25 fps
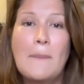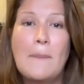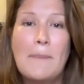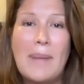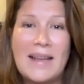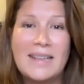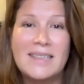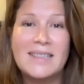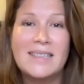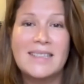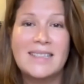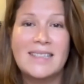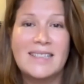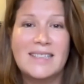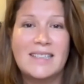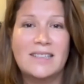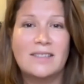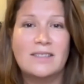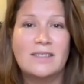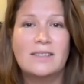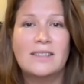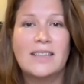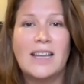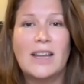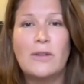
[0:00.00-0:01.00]
Better
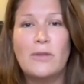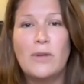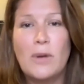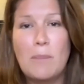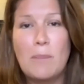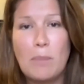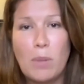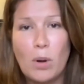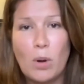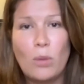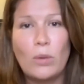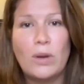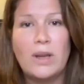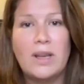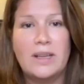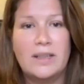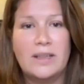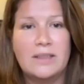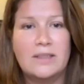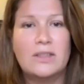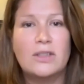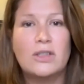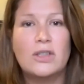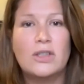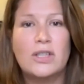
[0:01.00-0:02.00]
still, get your
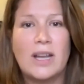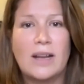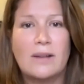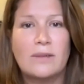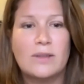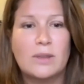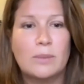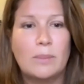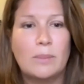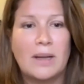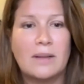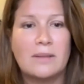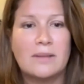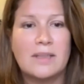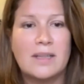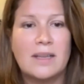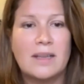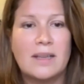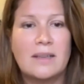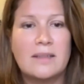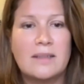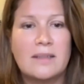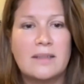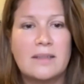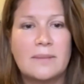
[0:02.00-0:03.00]
employees to shout about
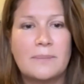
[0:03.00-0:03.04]
it.